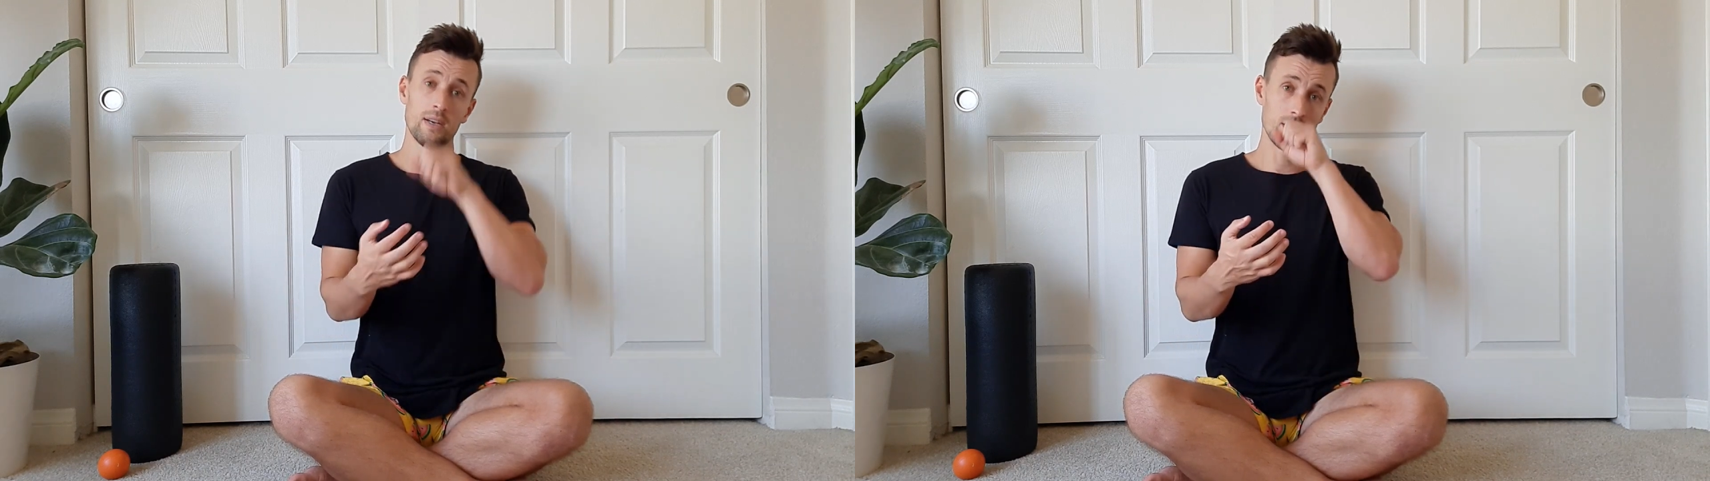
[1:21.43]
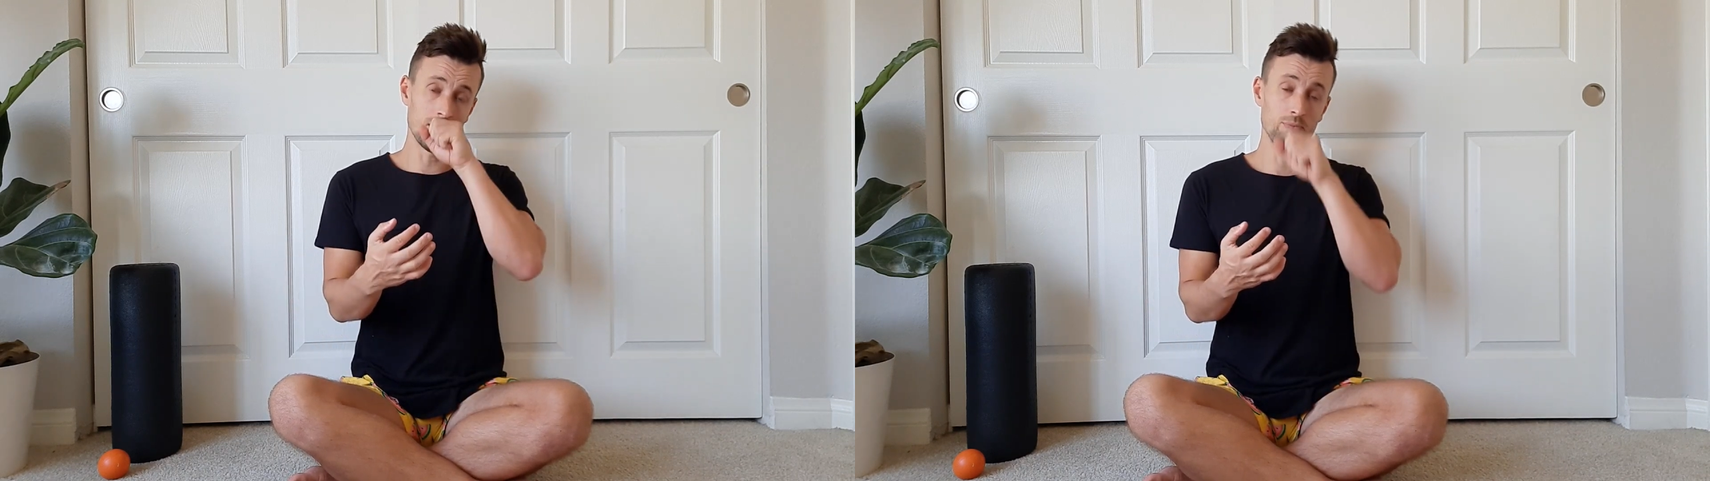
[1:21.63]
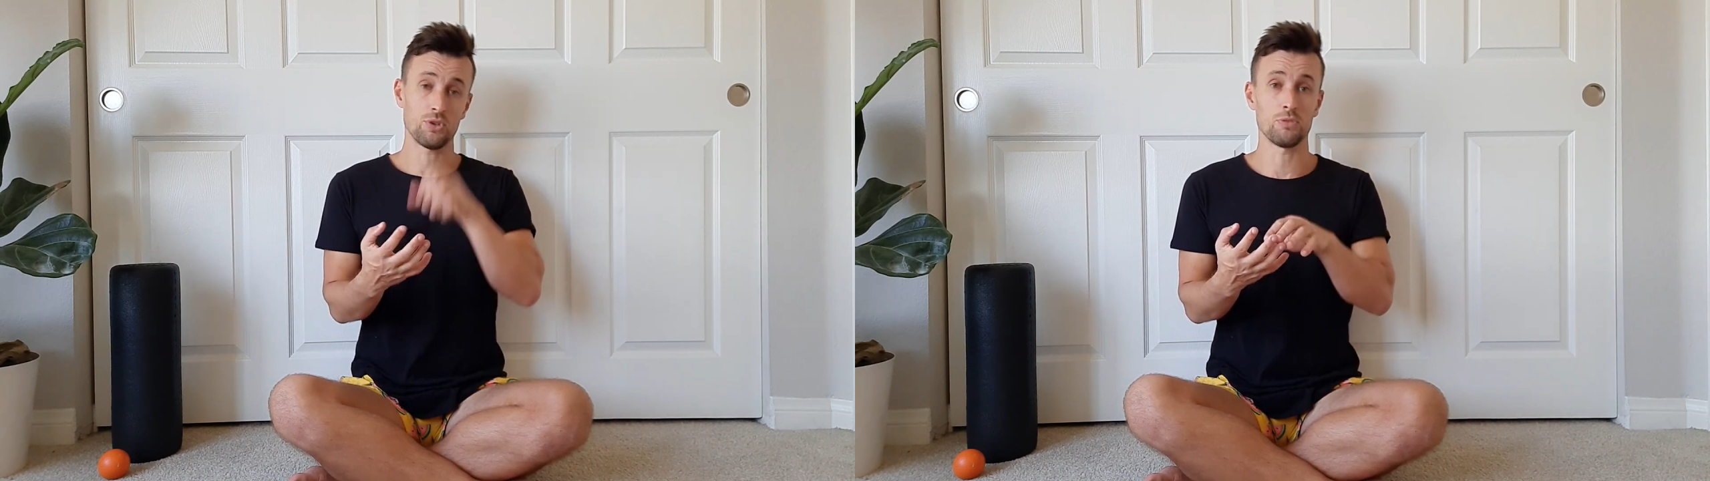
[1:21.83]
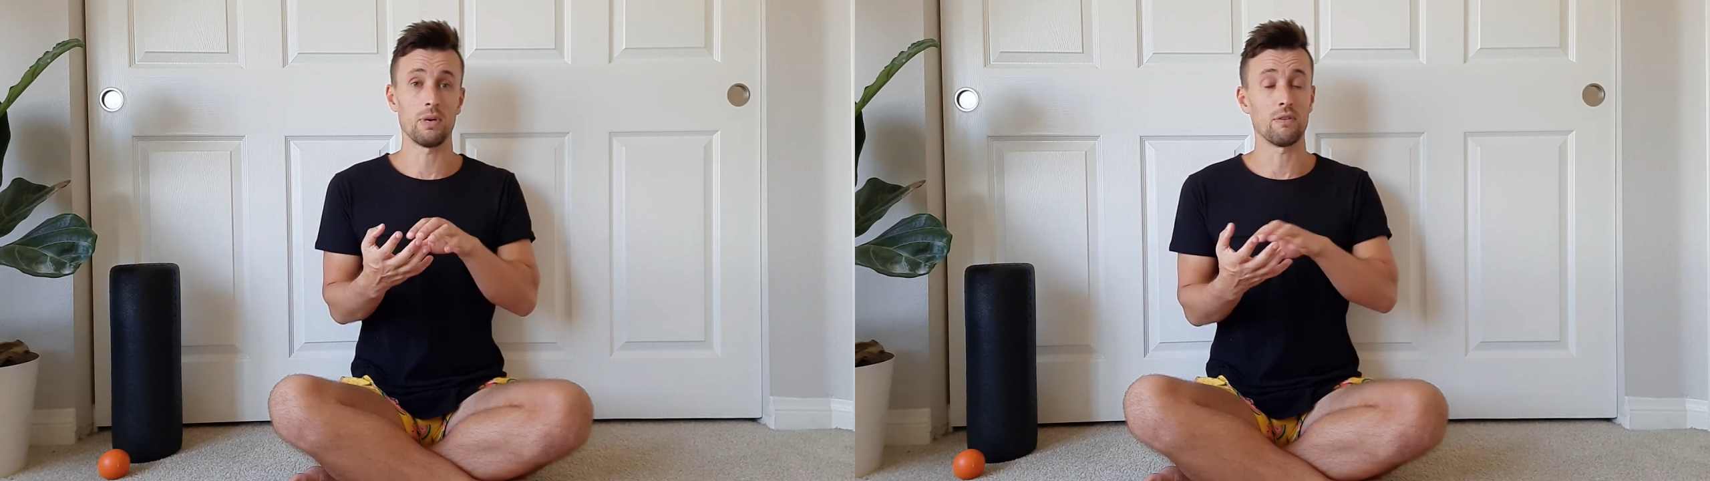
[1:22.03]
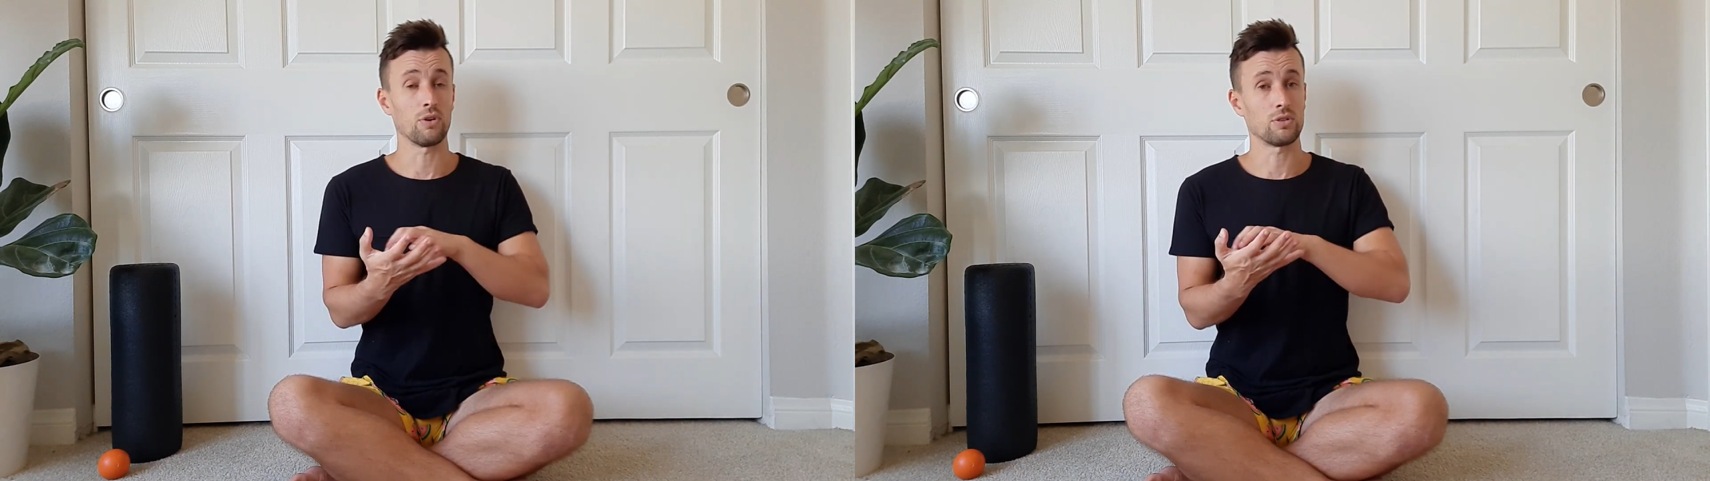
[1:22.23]
excuse me,
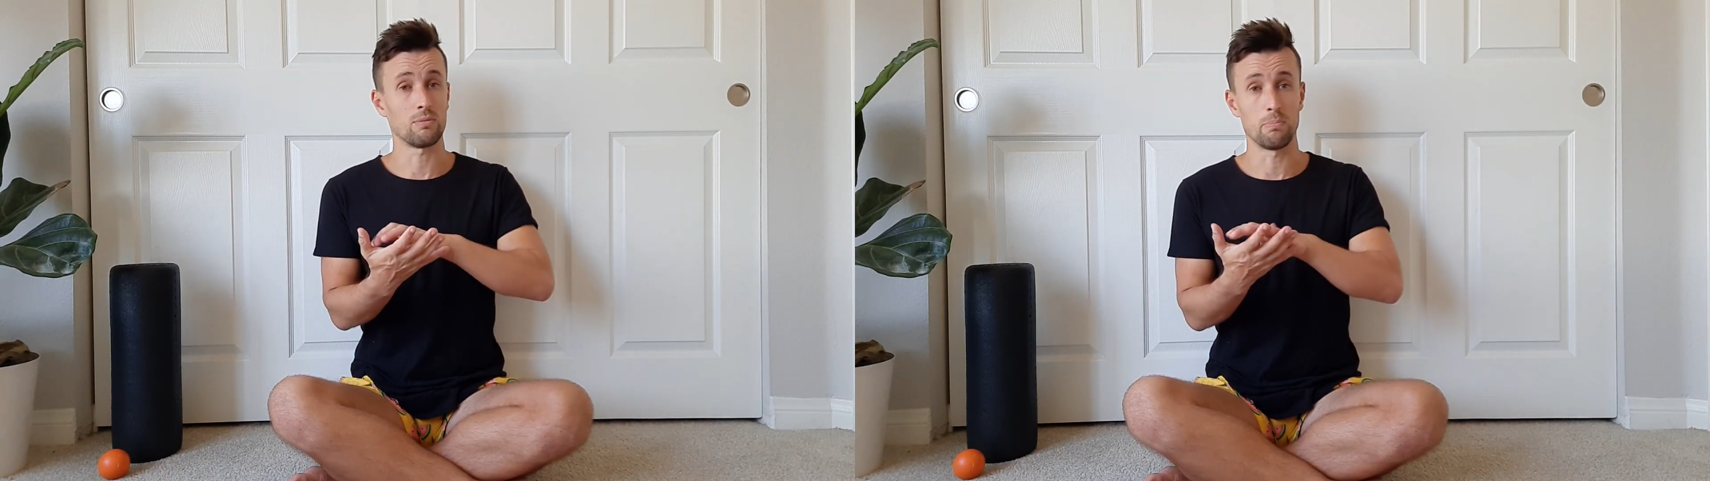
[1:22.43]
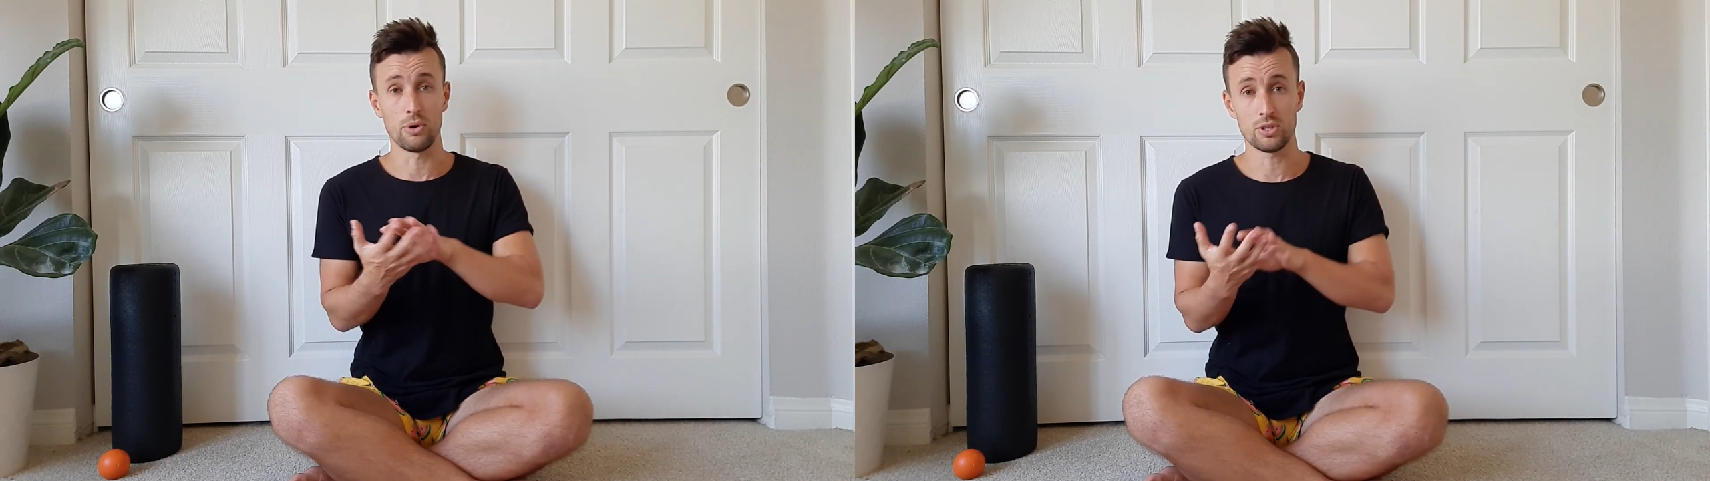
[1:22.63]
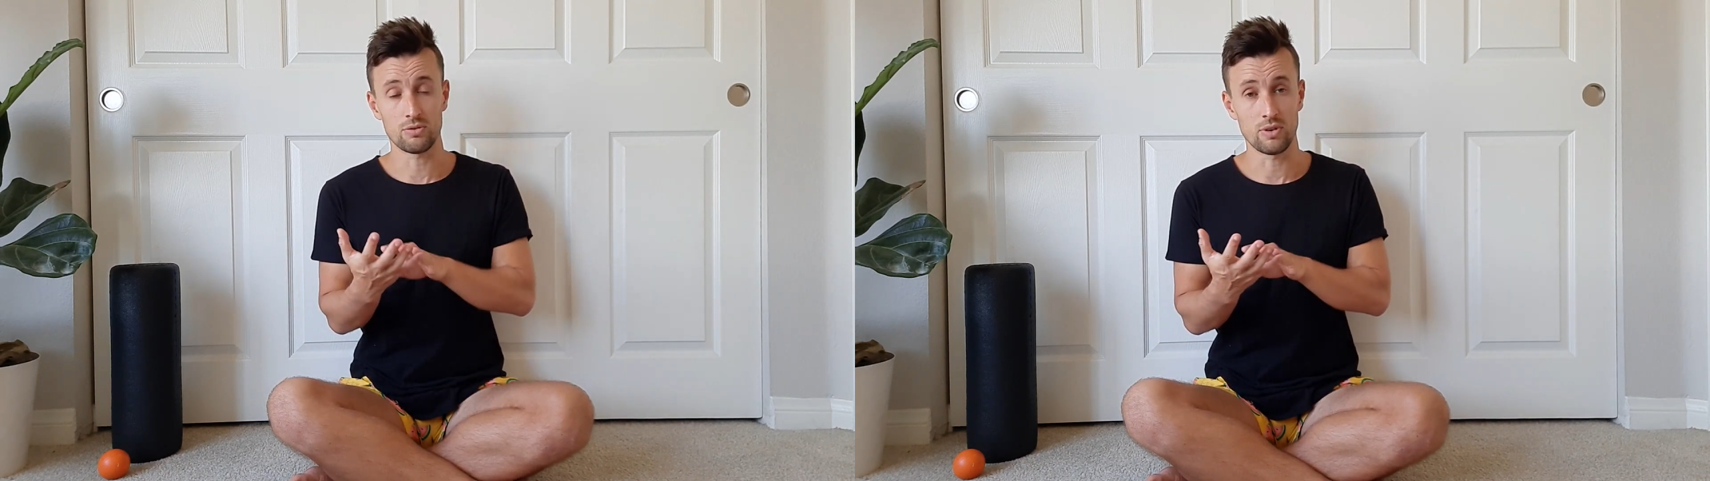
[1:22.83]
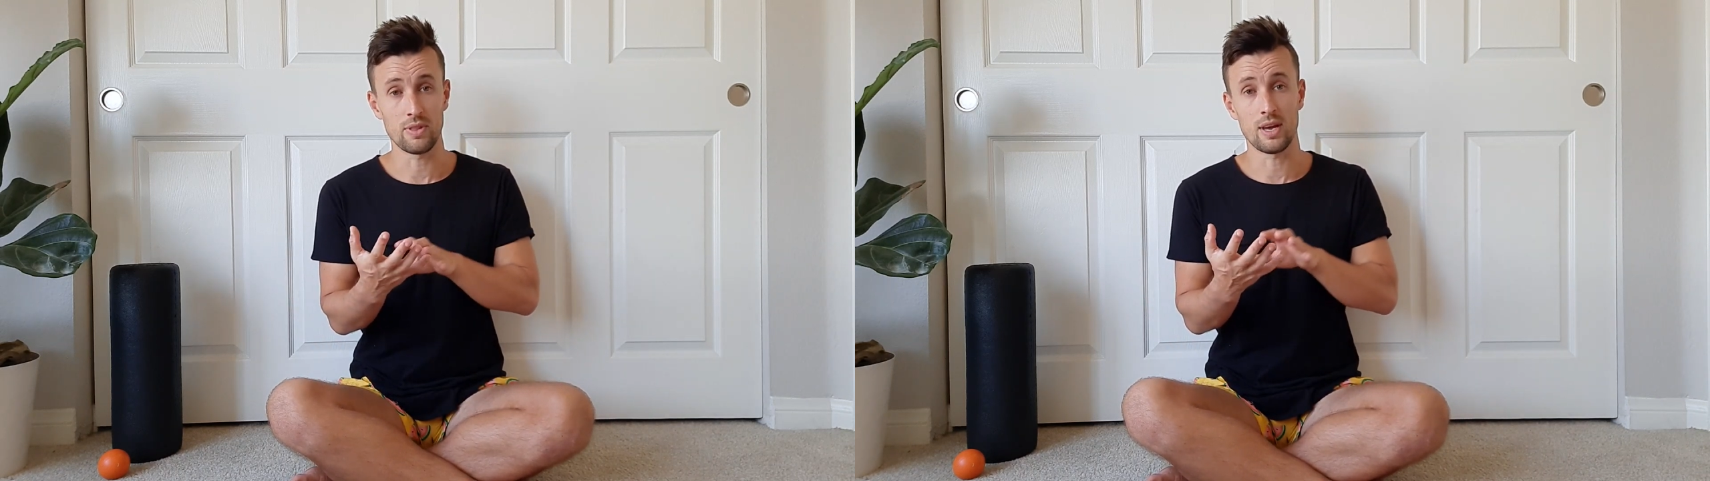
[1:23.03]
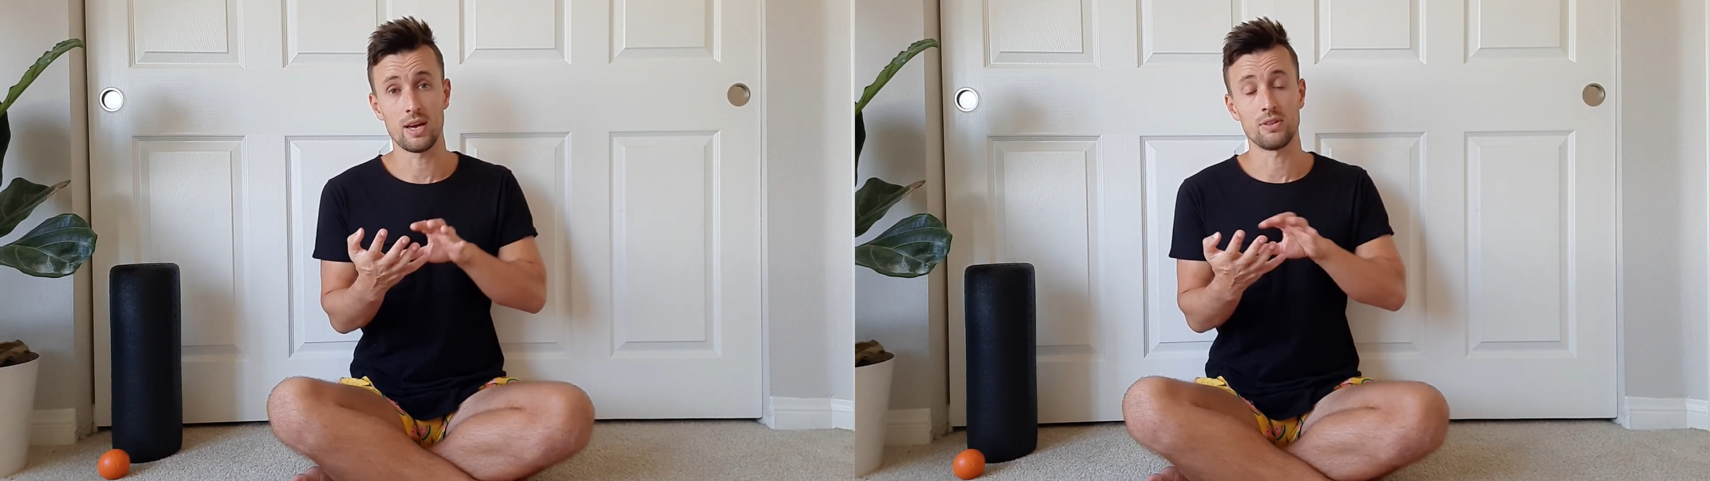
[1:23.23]
you've got some bursa in there,